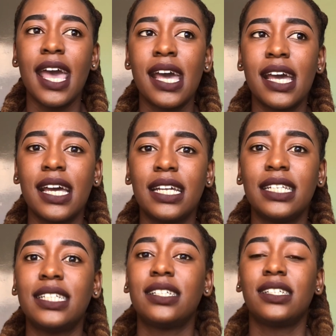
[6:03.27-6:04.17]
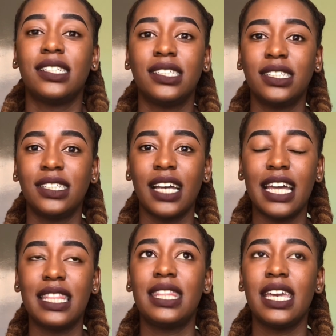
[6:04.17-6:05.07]
And
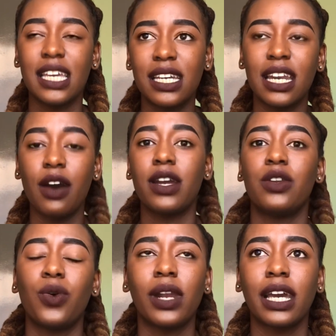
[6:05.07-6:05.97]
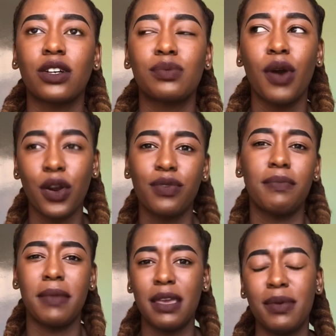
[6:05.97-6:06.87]
I think now I know, like, I was part of
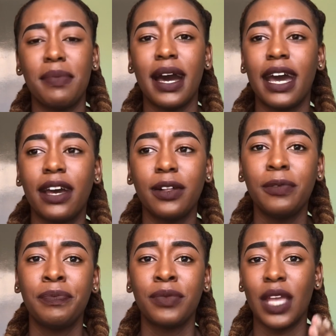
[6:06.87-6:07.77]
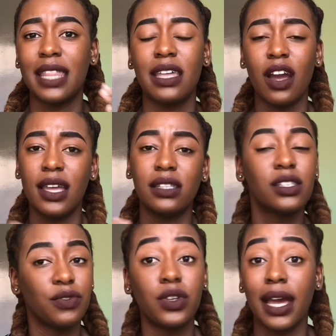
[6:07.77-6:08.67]
the maybe pile, and they
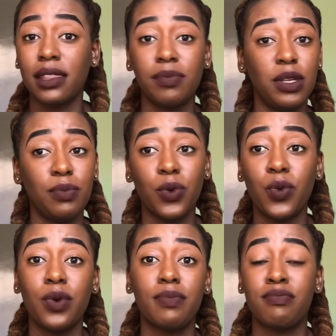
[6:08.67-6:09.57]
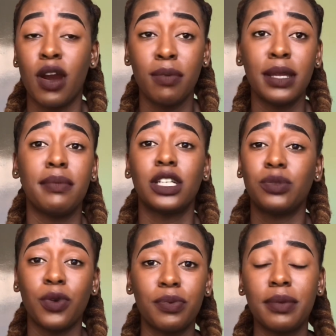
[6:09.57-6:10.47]
interviewed other people who were probably
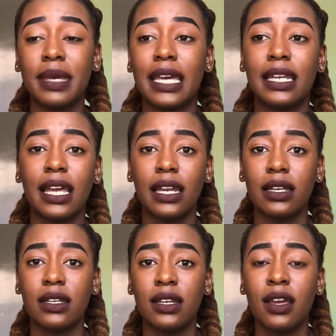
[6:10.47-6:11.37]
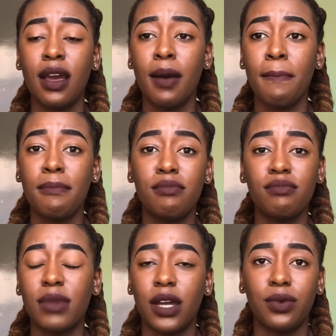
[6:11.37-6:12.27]
much more prepared and,
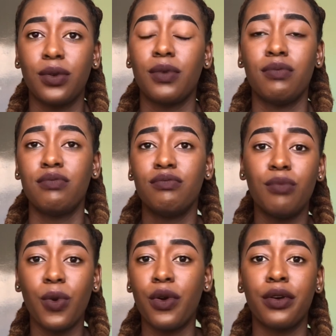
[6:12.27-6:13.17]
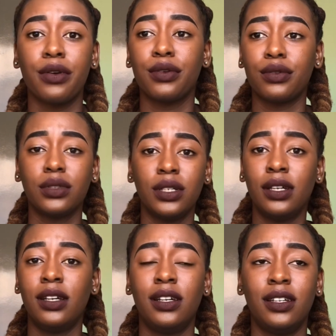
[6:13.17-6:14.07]
I don't know, more,
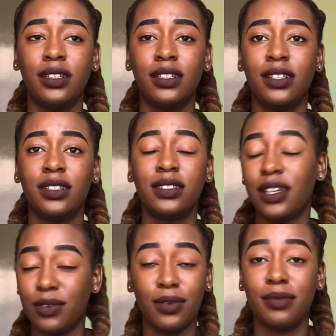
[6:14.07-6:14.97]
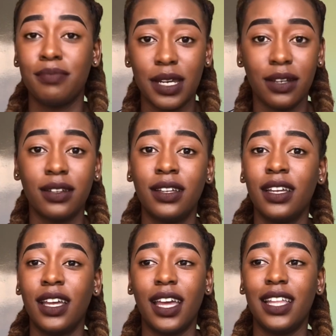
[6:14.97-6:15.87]
I don't know, better,
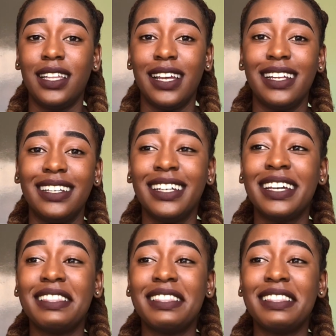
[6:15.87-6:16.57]
and then